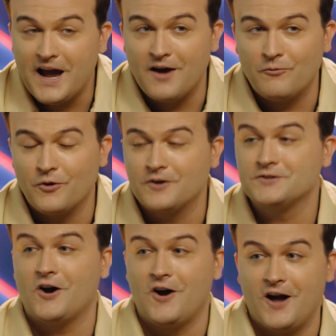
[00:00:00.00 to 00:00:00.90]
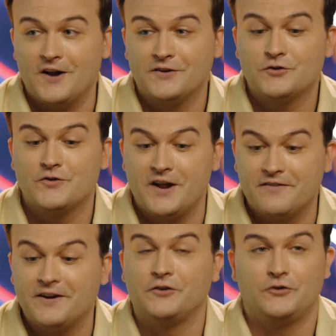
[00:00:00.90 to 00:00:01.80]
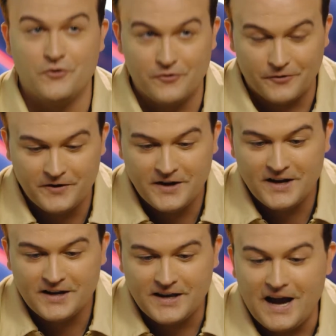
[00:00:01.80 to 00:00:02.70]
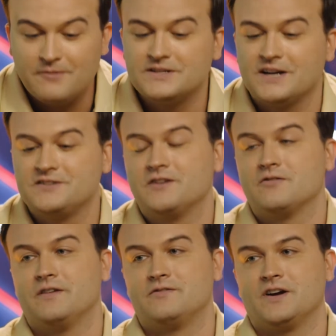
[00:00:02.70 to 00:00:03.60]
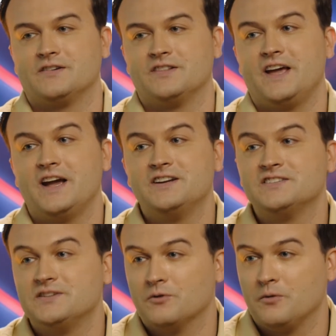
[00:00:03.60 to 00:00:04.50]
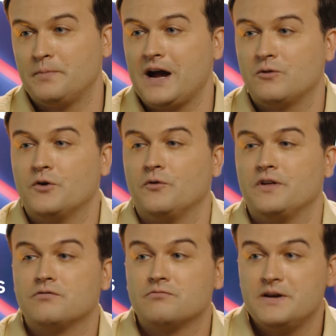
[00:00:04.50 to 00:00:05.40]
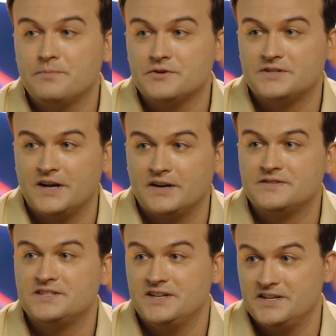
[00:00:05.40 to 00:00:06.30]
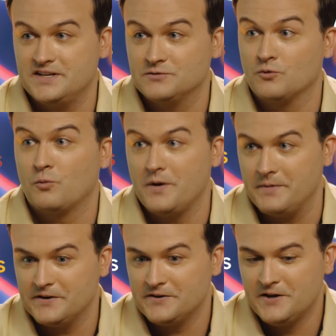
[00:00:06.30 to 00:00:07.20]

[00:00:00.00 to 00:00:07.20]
Kat worked on creative at Google, Kat was actually a creative director in the agency world back when only 3% of CDs were women.